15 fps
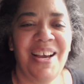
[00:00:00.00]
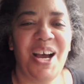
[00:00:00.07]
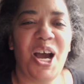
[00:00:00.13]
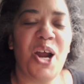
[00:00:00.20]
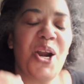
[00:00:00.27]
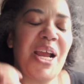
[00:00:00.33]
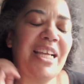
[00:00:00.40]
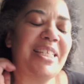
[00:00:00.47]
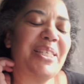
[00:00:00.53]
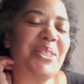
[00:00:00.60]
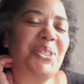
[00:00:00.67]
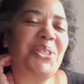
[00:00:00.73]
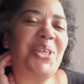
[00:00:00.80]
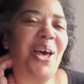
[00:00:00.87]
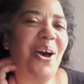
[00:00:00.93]
All right,
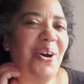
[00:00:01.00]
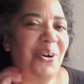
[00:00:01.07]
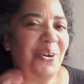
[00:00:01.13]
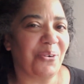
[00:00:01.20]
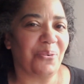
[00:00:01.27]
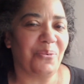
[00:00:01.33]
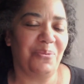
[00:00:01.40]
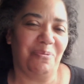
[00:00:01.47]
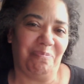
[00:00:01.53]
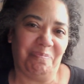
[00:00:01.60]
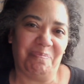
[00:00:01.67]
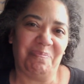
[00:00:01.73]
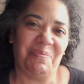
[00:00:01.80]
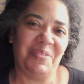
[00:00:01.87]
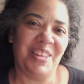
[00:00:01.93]
so
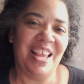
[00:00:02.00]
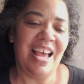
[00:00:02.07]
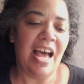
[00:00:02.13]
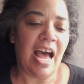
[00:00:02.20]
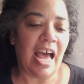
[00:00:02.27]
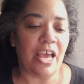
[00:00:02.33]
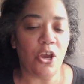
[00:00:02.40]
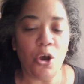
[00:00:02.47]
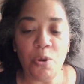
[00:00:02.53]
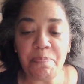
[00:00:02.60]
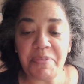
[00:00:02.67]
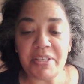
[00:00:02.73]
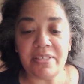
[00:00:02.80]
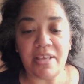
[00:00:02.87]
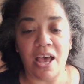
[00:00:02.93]
I hope
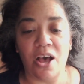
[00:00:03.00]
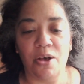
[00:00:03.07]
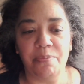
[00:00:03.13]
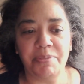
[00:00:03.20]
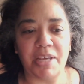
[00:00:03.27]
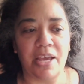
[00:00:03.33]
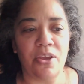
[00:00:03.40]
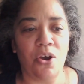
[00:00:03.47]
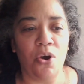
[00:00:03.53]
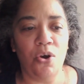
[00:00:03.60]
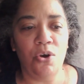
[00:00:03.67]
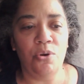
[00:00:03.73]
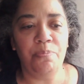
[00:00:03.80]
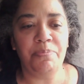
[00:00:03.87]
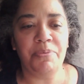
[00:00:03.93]
this helped. I
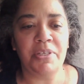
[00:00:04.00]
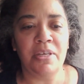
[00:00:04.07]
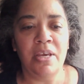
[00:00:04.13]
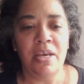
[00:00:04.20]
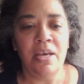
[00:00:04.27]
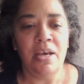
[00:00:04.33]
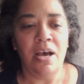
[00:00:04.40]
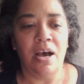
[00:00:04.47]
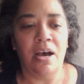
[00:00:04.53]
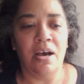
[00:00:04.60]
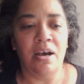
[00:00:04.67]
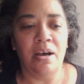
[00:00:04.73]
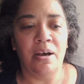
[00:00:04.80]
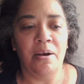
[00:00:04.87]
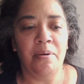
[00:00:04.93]
hoped,
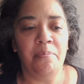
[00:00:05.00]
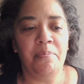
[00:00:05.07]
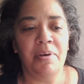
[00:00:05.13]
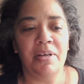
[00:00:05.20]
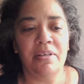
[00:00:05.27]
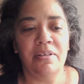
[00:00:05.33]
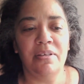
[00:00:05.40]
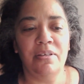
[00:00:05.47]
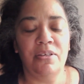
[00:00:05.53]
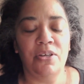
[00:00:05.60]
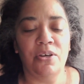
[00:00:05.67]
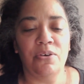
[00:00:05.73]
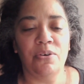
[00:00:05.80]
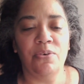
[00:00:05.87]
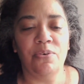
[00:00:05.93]
I
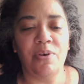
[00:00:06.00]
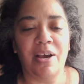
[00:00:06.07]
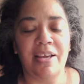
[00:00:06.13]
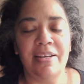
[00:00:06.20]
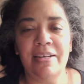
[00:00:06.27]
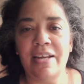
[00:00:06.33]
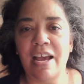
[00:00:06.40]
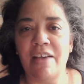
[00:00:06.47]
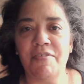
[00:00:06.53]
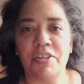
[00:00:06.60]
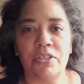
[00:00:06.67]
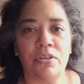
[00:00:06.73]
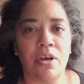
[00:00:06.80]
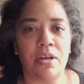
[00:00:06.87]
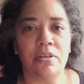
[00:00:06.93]
didn't have a
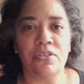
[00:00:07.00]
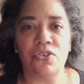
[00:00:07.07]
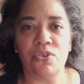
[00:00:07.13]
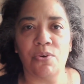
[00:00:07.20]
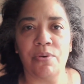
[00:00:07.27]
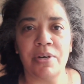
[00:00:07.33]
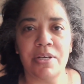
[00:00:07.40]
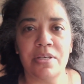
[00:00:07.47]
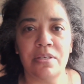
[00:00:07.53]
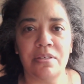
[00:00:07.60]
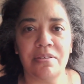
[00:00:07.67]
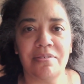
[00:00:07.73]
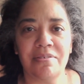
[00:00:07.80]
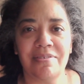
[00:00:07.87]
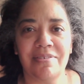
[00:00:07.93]
ton of
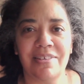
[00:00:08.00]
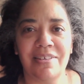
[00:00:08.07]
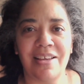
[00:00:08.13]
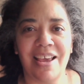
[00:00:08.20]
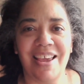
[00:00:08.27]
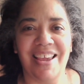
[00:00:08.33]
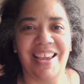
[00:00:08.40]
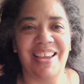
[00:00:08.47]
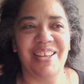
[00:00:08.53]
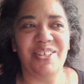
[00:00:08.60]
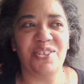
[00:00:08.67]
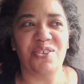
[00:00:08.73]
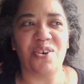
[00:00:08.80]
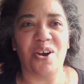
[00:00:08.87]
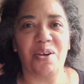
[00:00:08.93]
stories today
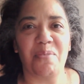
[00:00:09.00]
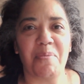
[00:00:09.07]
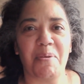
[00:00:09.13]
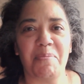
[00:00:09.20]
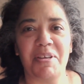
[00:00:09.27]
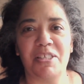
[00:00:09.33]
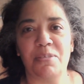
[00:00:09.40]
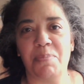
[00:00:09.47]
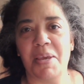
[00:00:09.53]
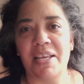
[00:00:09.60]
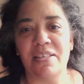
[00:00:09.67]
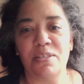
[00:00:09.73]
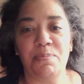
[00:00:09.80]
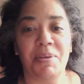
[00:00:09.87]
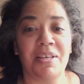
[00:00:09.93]
to talk about my
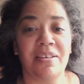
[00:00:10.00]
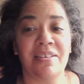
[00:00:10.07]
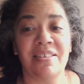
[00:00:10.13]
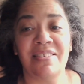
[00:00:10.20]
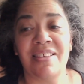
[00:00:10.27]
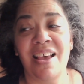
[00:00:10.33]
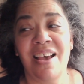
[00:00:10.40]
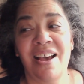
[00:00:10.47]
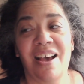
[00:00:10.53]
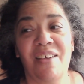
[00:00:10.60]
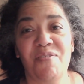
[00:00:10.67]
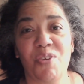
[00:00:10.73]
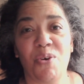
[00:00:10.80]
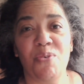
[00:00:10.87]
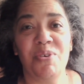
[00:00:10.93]
space because
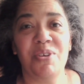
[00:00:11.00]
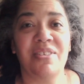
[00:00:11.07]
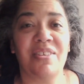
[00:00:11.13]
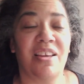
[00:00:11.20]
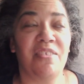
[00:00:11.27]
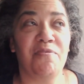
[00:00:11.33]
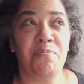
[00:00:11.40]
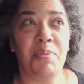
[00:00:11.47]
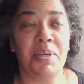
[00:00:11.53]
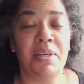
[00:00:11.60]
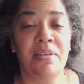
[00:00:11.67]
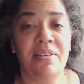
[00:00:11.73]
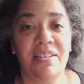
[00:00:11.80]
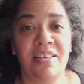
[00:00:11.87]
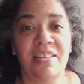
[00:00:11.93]
I've always kind of
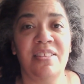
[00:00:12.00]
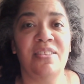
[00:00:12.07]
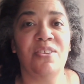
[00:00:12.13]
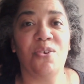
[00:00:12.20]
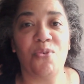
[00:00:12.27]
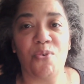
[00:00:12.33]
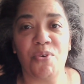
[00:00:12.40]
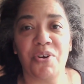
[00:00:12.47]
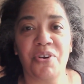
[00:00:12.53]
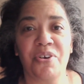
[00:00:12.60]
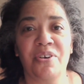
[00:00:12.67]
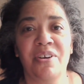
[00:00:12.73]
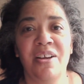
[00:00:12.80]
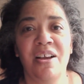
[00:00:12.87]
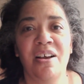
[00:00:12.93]
been in the
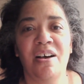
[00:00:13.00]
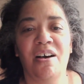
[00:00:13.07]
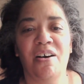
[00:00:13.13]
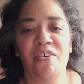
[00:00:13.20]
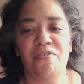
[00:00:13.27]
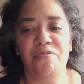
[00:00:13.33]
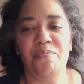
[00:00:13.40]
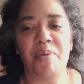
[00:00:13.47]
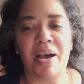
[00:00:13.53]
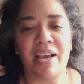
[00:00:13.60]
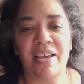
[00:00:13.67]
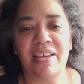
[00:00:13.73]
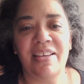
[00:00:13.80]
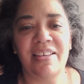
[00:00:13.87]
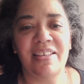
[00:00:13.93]
corner of
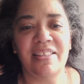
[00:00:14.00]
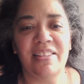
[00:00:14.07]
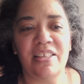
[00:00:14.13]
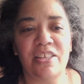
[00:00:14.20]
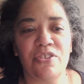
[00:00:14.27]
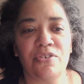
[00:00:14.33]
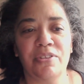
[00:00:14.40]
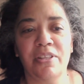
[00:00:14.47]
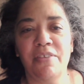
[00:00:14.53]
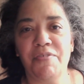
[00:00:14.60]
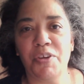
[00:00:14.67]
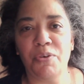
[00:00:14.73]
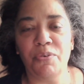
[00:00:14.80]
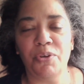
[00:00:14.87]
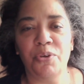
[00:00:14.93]
my either
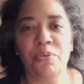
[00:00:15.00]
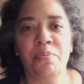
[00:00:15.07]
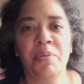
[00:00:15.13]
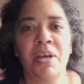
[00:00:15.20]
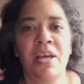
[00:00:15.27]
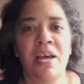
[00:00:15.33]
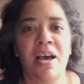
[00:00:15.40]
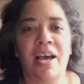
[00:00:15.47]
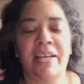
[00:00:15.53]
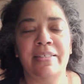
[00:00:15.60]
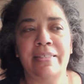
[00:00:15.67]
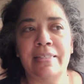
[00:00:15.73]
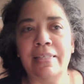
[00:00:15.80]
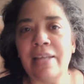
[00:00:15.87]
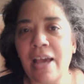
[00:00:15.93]
living room. I
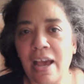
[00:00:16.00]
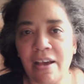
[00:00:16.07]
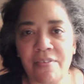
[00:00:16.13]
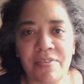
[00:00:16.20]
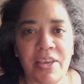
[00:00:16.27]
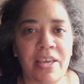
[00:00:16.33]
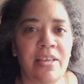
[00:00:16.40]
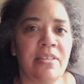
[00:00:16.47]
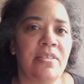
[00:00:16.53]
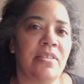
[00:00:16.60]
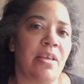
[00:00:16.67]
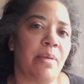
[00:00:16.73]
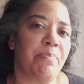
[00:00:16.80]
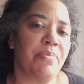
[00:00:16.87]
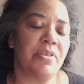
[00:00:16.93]
did have a
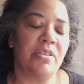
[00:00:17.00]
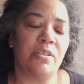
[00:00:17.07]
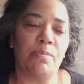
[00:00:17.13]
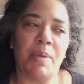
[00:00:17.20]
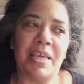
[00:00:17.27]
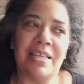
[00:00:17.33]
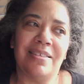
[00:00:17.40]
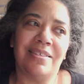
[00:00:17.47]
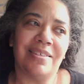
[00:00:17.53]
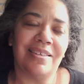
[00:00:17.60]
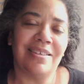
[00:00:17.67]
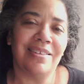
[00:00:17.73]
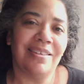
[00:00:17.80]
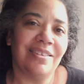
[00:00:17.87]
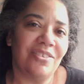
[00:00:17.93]
separate space
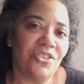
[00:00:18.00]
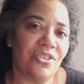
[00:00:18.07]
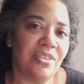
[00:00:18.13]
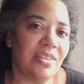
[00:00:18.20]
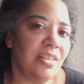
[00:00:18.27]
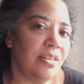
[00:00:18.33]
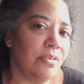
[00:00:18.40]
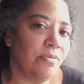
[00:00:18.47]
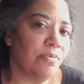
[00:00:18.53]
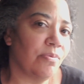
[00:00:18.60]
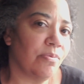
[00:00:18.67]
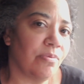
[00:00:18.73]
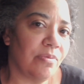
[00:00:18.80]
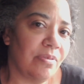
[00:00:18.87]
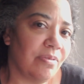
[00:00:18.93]
and it just
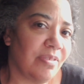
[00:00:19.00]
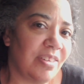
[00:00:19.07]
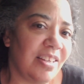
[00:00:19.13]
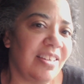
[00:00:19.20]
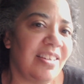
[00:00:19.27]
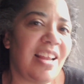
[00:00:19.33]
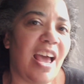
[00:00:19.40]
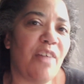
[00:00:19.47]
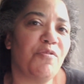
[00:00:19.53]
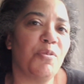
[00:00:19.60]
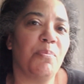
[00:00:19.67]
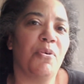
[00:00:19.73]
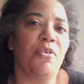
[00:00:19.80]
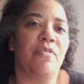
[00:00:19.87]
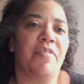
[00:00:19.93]
didn't have the
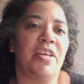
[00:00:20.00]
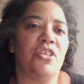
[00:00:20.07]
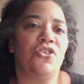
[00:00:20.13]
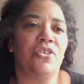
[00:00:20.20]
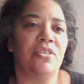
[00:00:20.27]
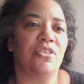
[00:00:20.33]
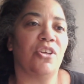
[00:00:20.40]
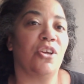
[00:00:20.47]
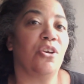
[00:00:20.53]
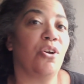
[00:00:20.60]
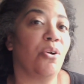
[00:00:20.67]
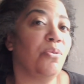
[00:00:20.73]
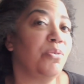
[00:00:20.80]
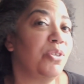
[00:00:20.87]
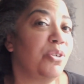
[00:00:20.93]
motivation to
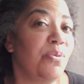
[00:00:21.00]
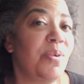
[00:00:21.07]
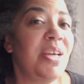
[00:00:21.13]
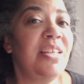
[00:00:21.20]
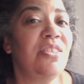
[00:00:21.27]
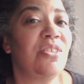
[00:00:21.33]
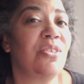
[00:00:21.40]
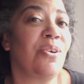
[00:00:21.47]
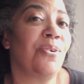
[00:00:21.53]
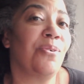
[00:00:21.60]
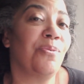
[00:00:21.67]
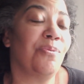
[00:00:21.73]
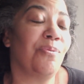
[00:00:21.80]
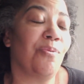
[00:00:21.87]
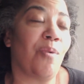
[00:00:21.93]
go to it.
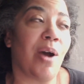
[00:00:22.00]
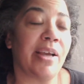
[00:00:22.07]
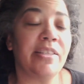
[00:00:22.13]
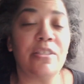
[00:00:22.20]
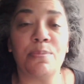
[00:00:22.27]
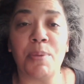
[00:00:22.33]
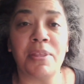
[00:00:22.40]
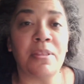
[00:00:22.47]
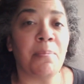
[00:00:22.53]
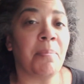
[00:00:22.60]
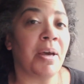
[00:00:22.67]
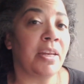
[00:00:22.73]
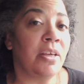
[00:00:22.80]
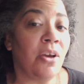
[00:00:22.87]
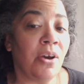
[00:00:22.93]
So why spend the
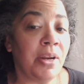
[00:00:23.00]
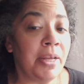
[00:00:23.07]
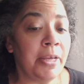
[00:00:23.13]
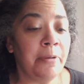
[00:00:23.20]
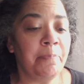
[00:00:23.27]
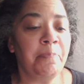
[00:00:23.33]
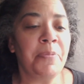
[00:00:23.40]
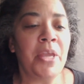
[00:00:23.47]
money on it?